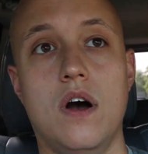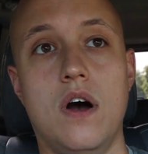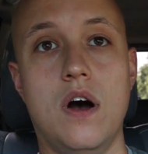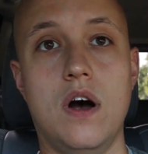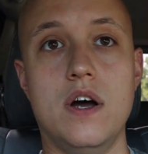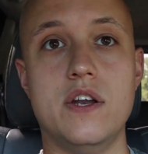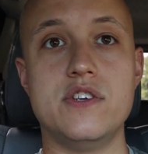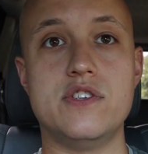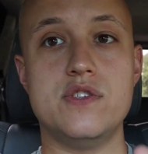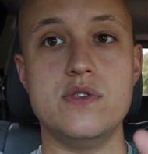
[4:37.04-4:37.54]

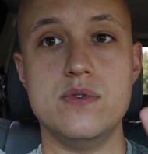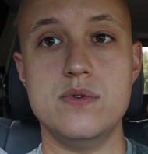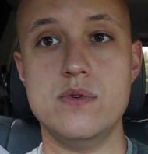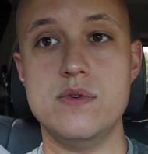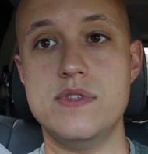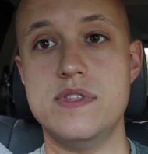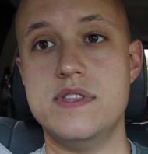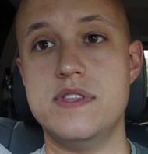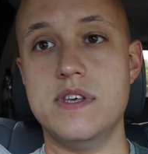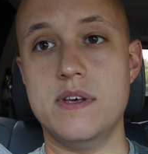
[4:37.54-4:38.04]

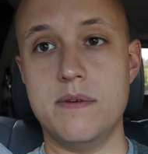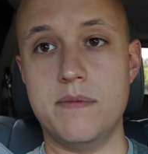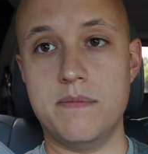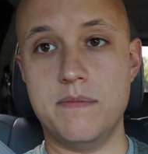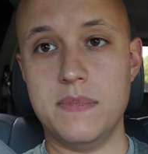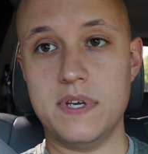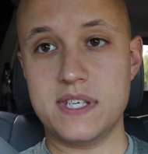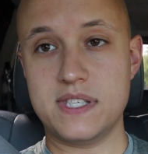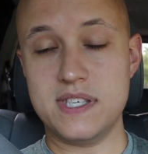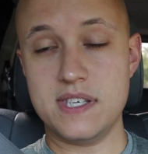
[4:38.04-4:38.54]
onto the
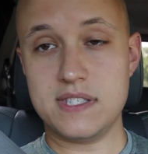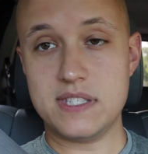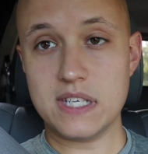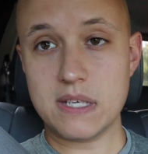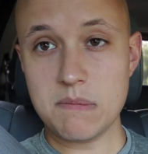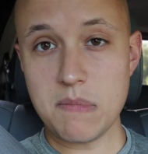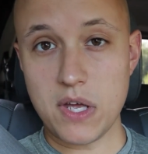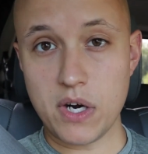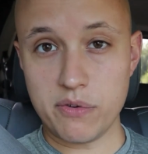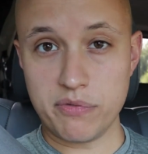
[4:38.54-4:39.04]

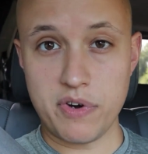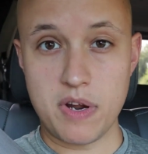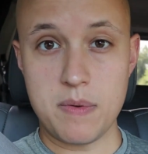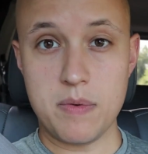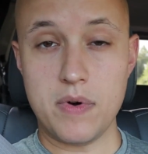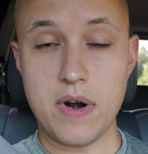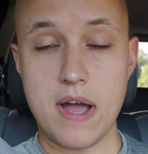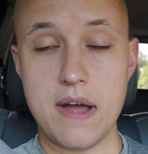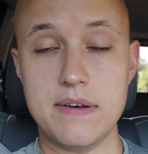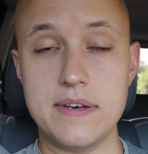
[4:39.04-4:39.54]
existing metal frame
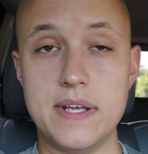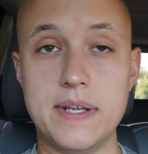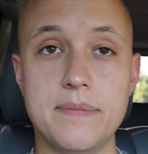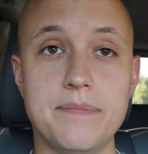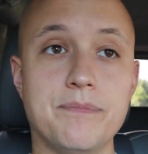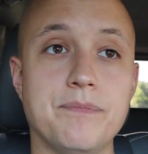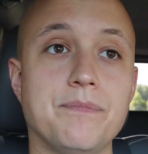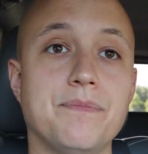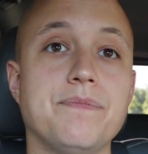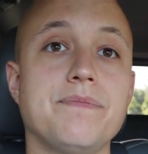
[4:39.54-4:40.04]
around
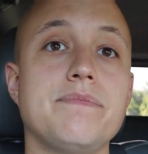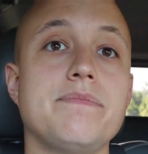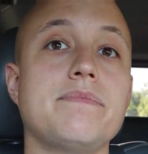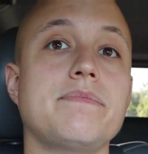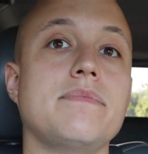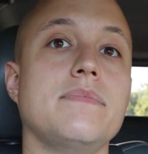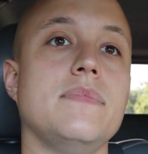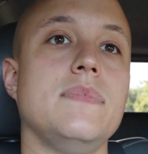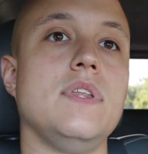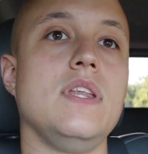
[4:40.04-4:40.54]

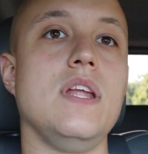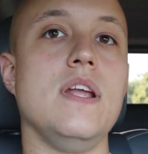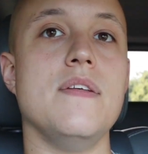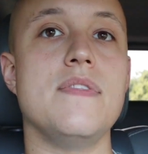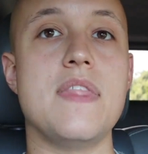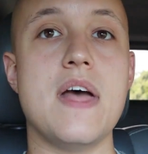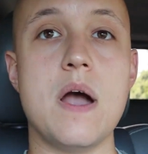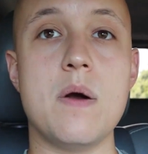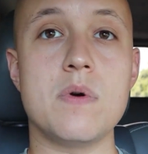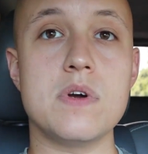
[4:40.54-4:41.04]

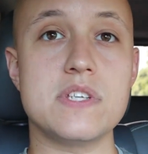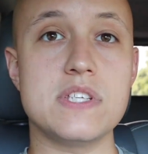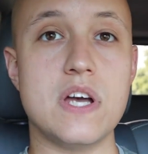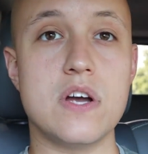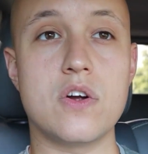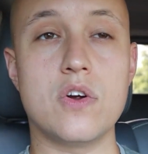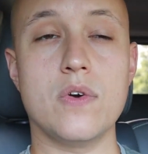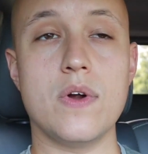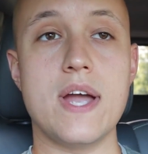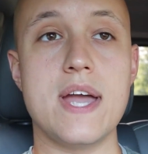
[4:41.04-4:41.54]
it. That works
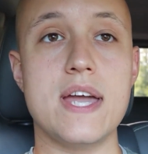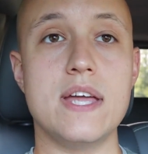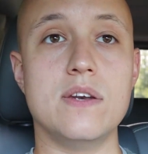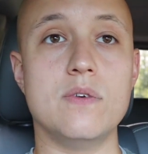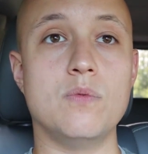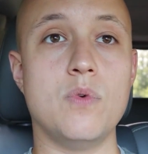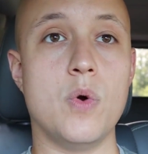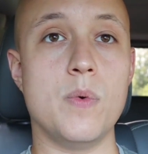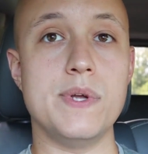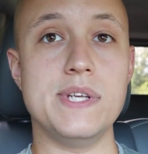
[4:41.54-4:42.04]
out great.
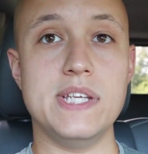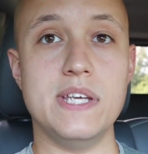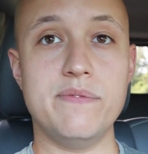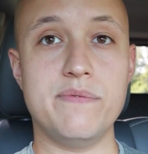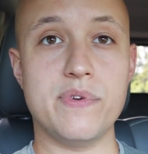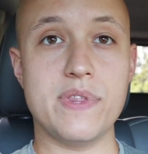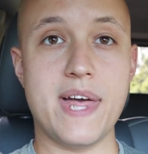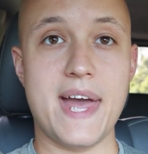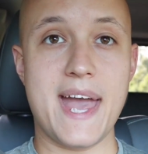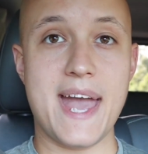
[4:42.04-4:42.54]
What we
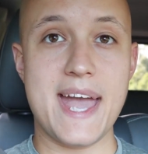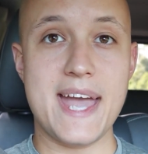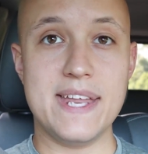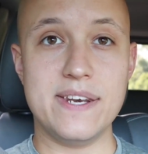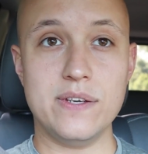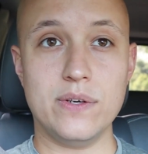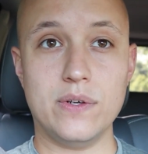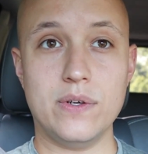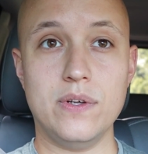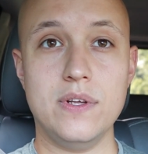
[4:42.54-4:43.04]
did for the
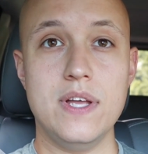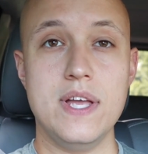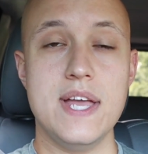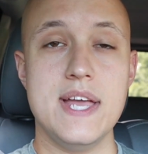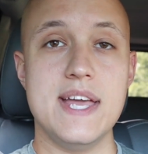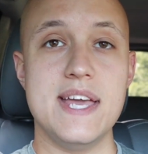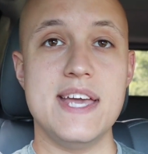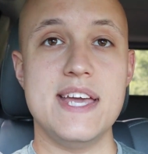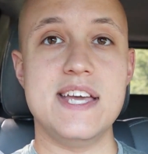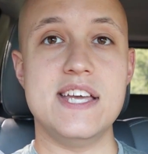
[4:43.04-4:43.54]
handle
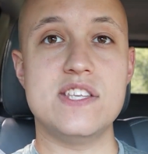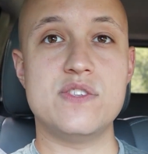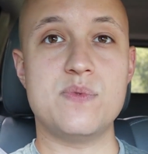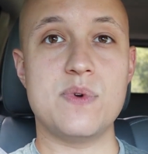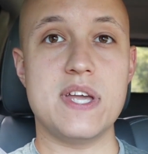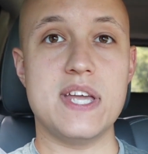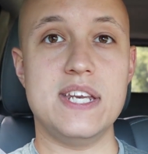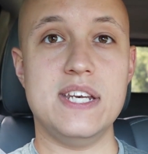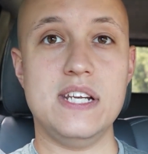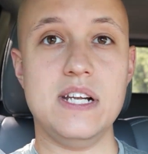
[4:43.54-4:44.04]
is
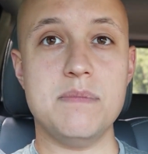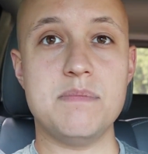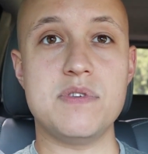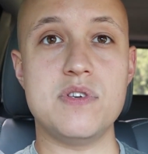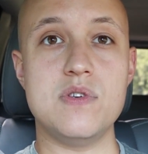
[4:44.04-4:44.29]
we ended up